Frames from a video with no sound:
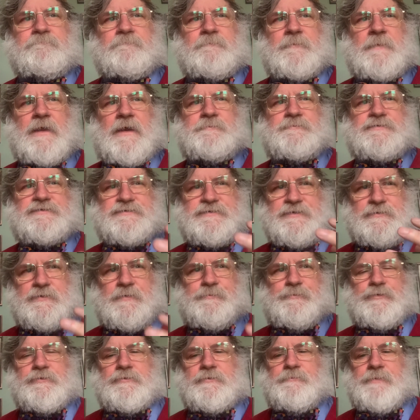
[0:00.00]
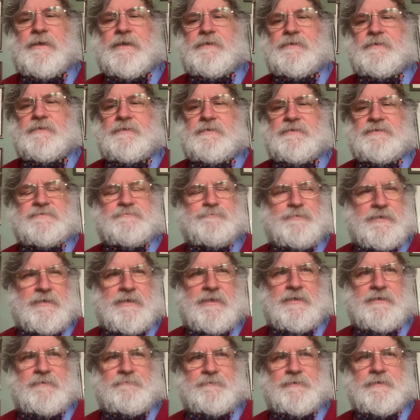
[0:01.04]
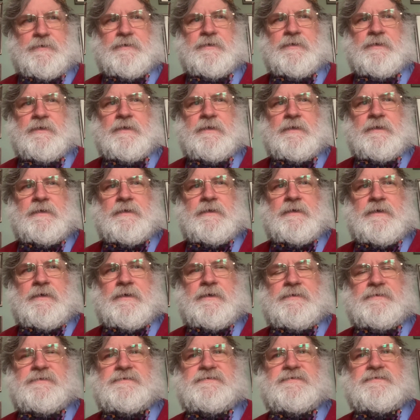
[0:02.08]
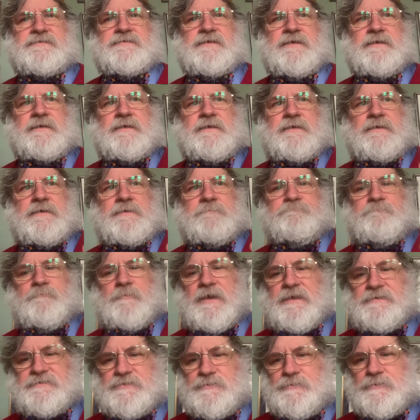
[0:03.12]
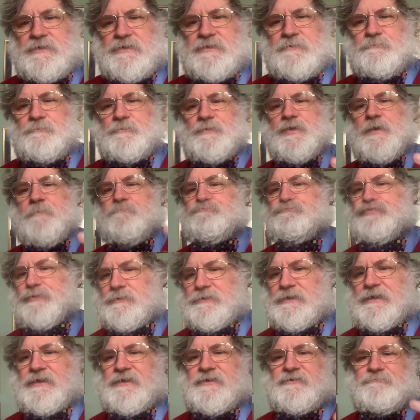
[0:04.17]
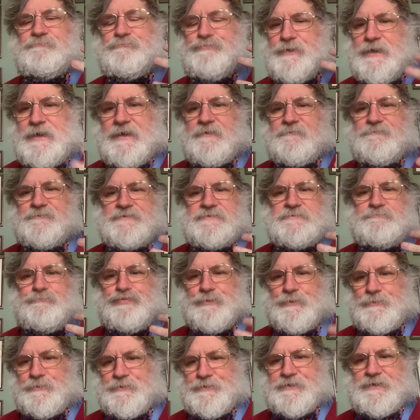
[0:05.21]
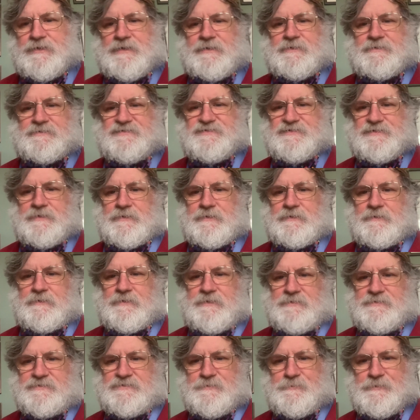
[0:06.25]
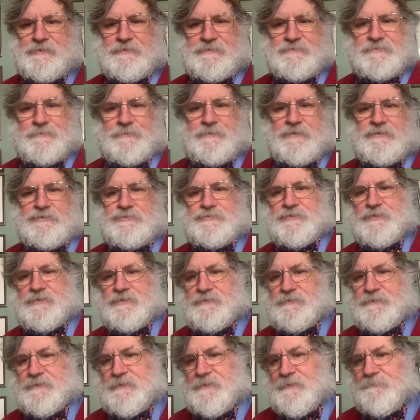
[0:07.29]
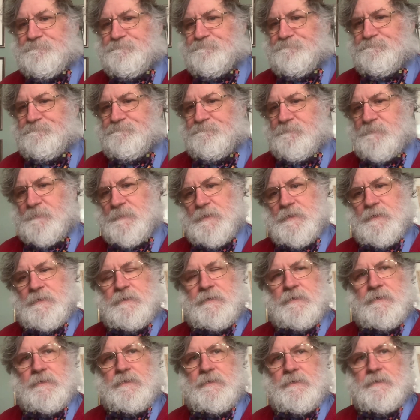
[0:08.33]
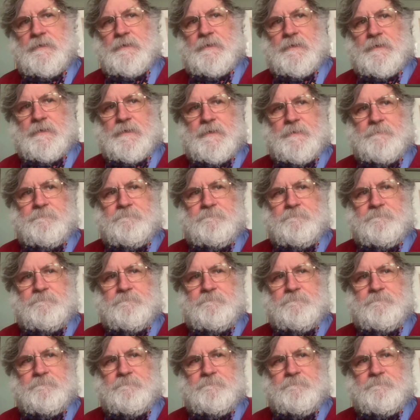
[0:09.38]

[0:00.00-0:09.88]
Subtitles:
I'm so appalled by his behaviour. This is, let's call him the bully of breakfast broadcasting. Get some alliteration in there.